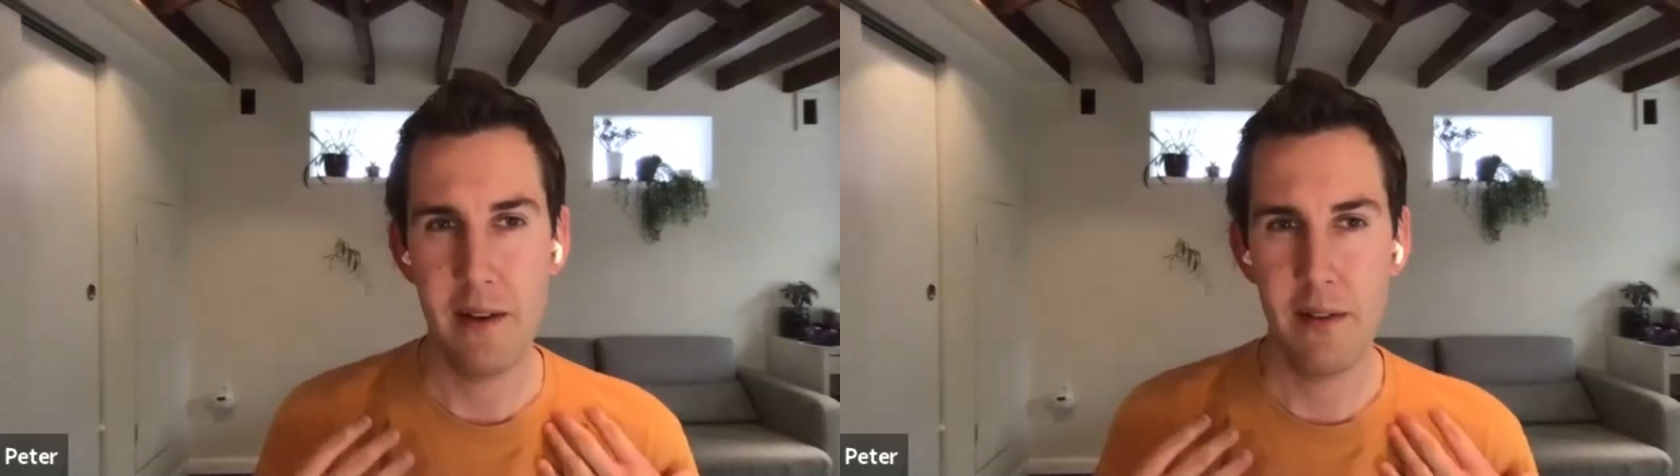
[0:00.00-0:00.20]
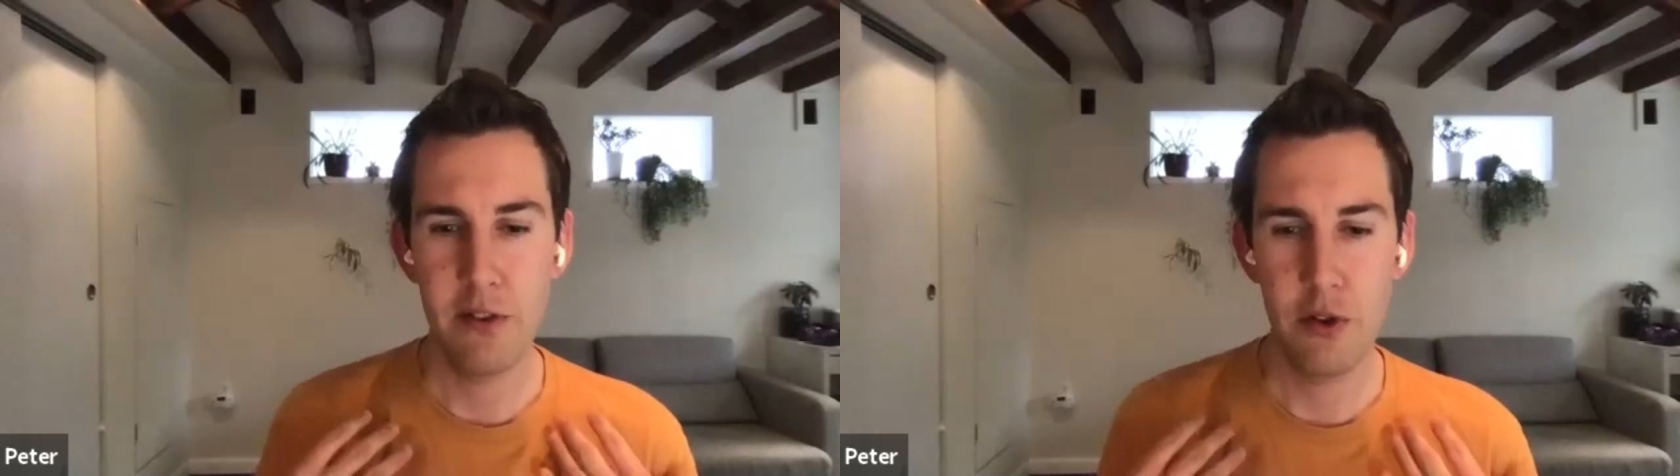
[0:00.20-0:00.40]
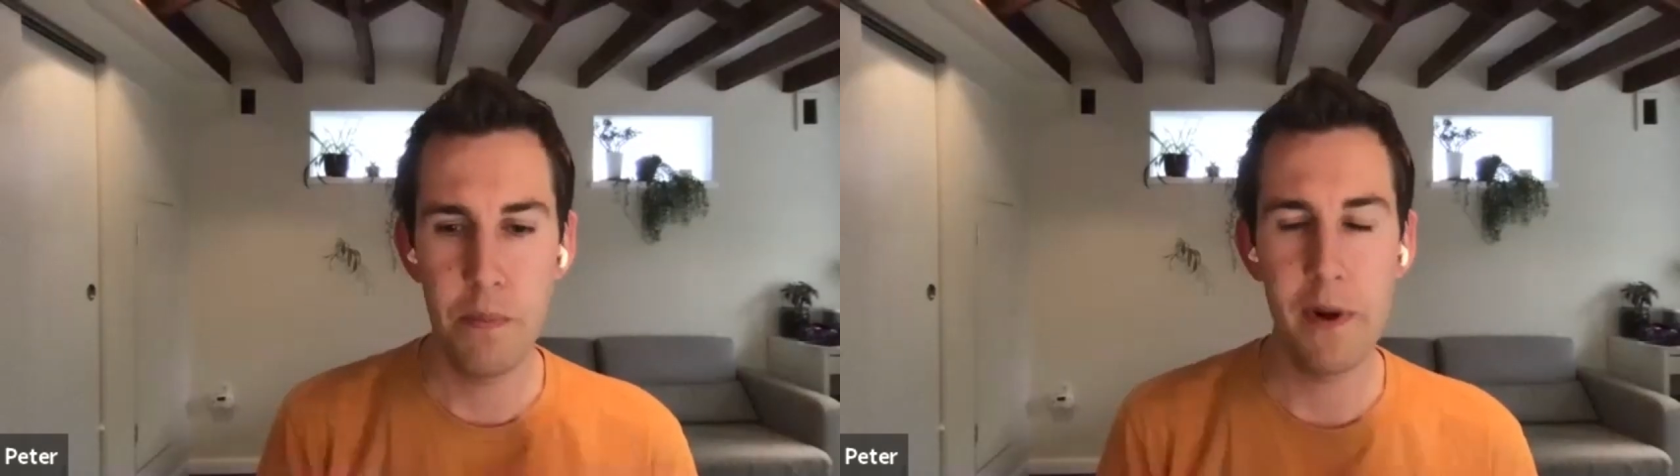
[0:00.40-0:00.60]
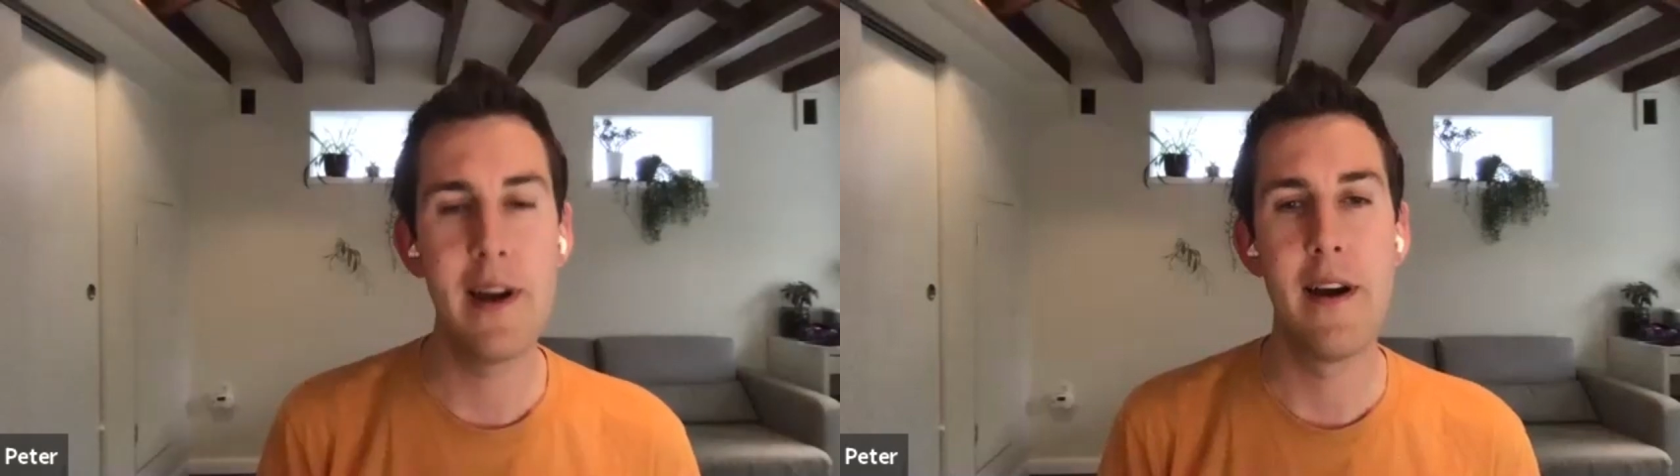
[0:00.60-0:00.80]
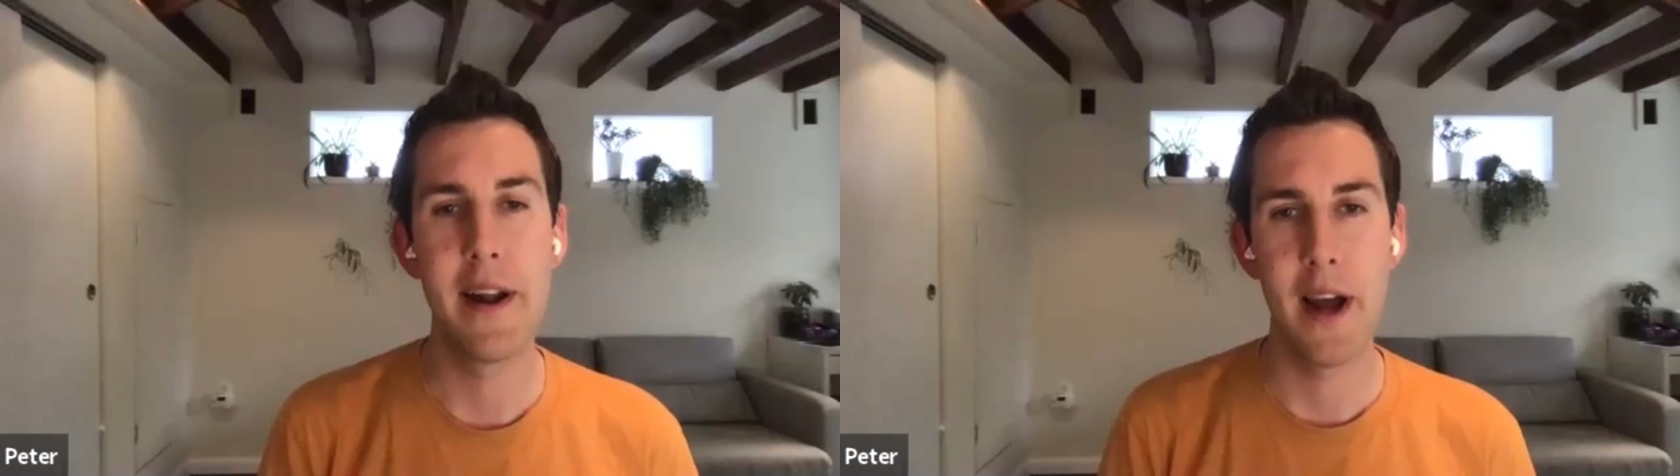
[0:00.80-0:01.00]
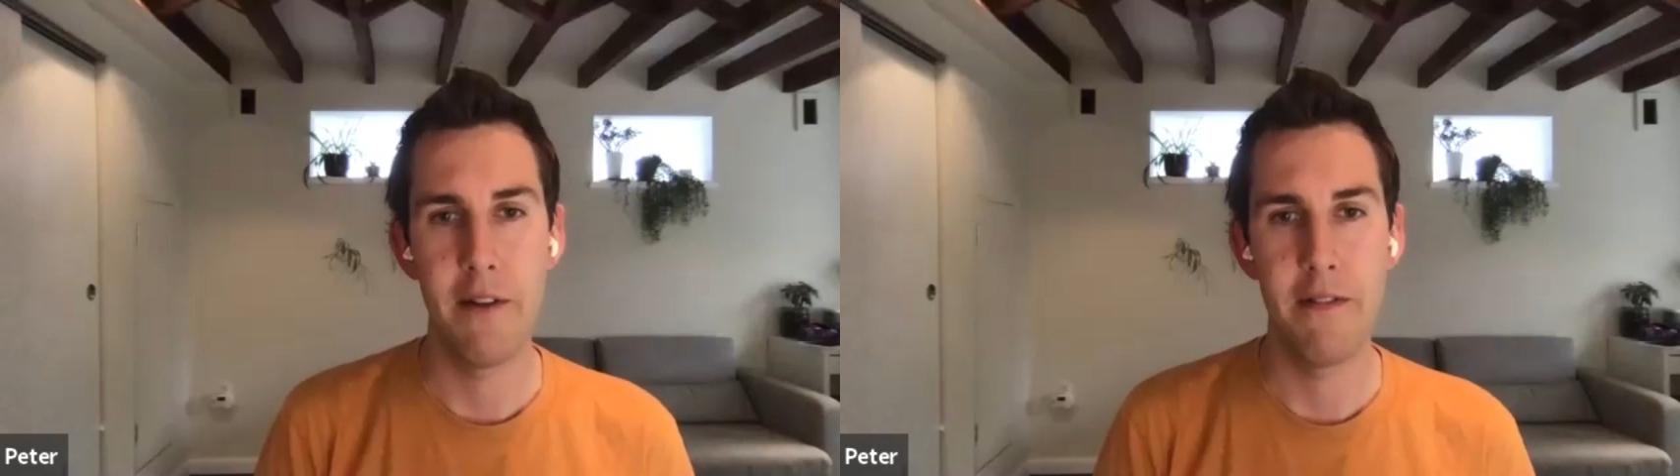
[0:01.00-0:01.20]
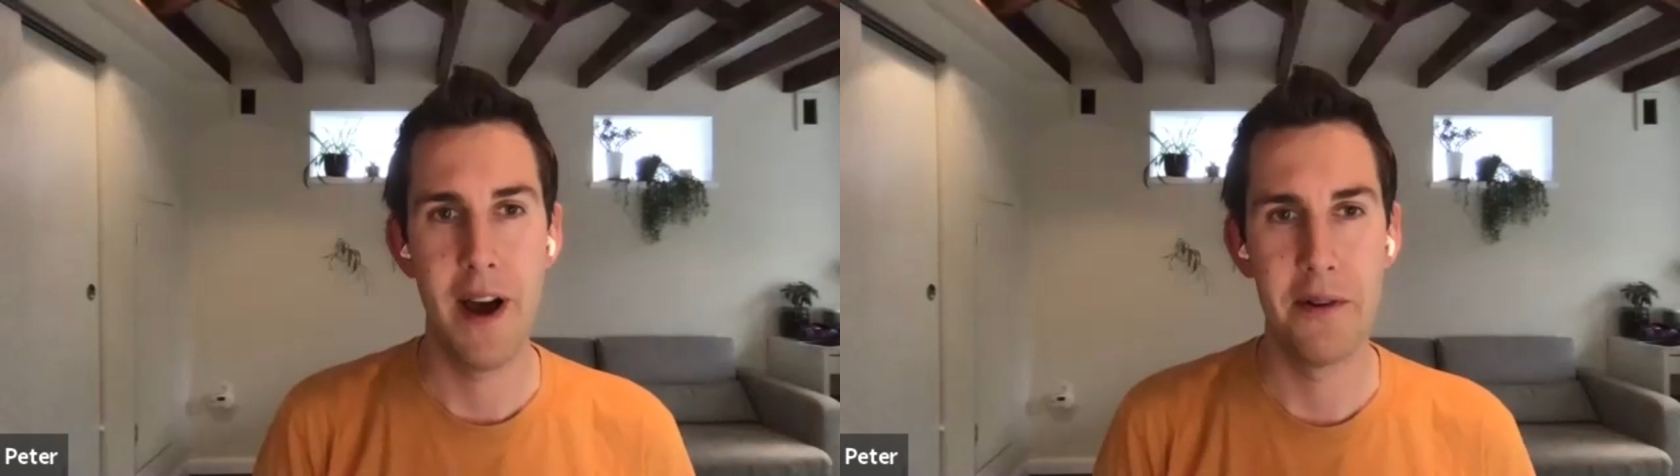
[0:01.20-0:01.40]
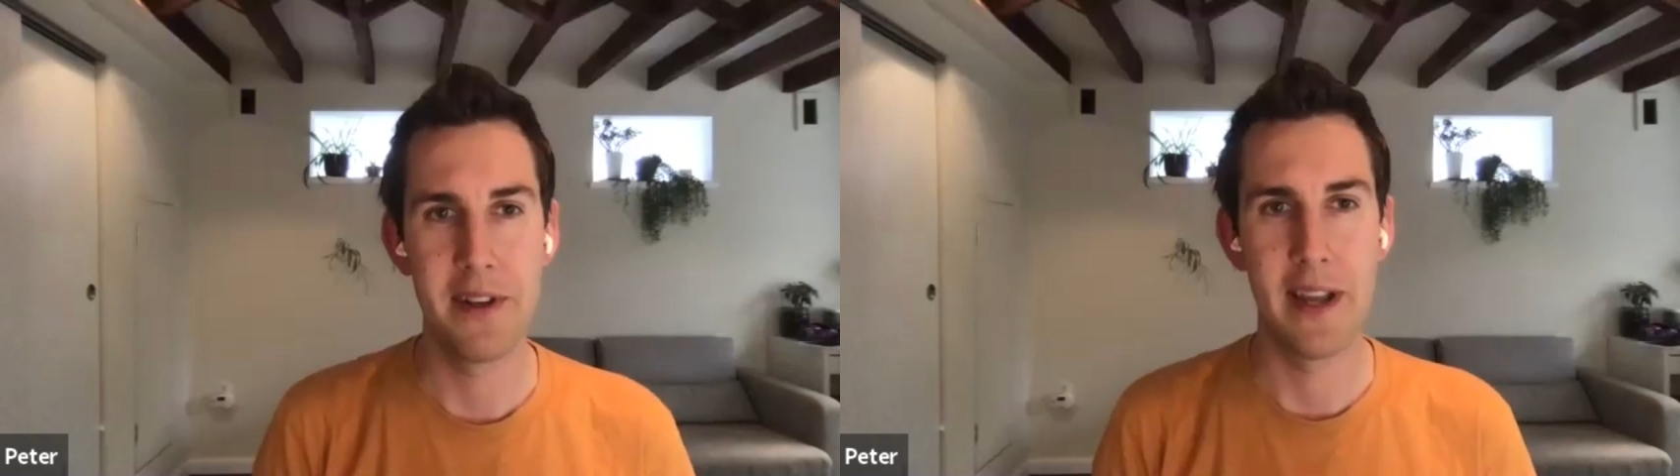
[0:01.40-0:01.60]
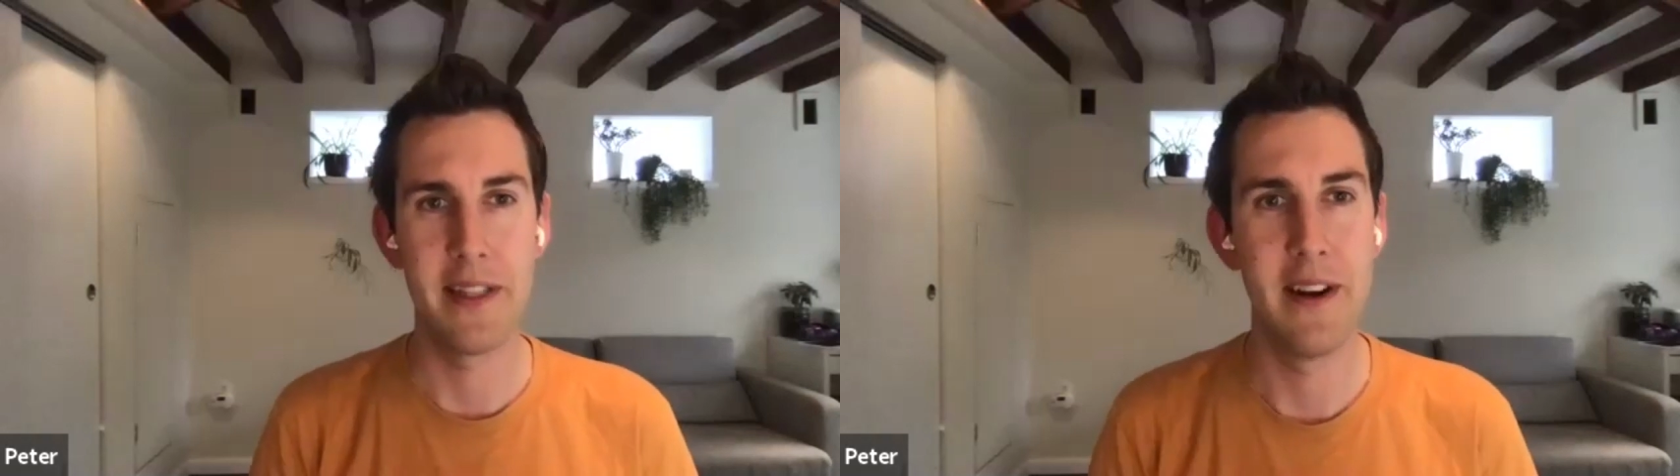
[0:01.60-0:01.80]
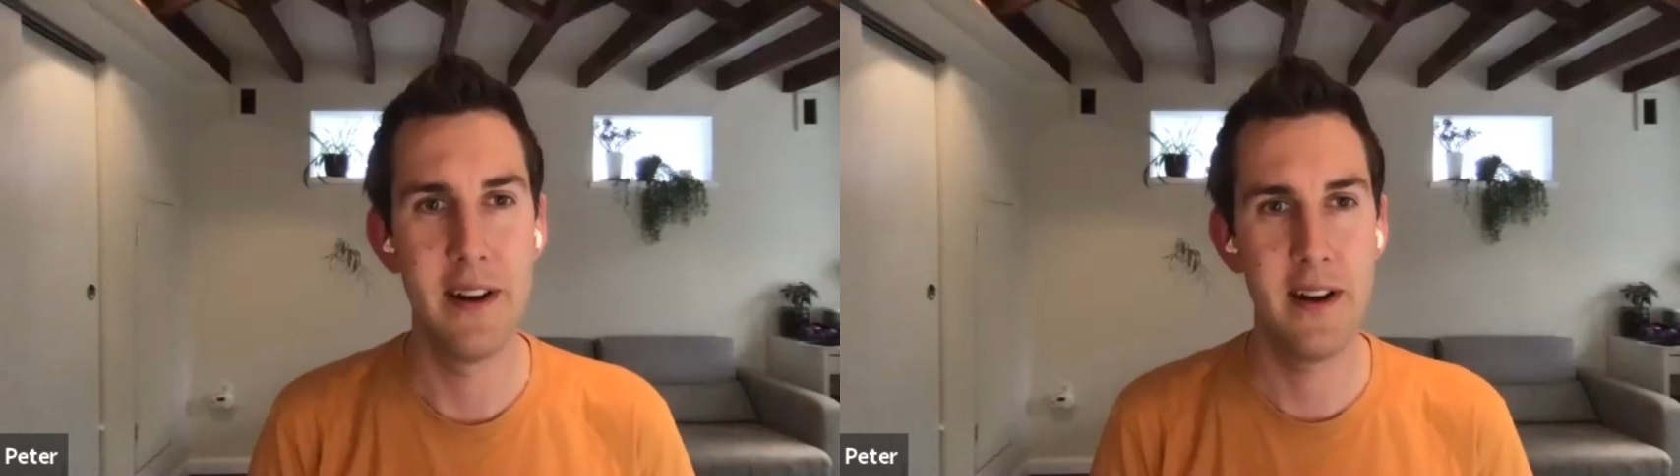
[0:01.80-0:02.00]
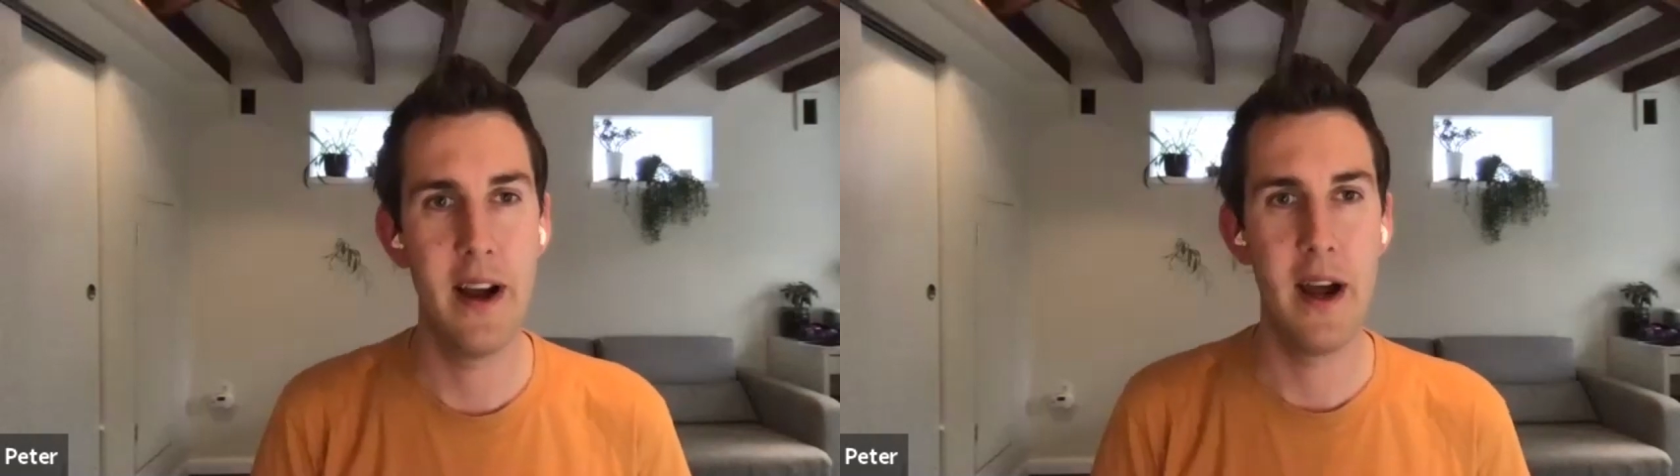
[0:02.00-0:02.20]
super clear idea of how to get there.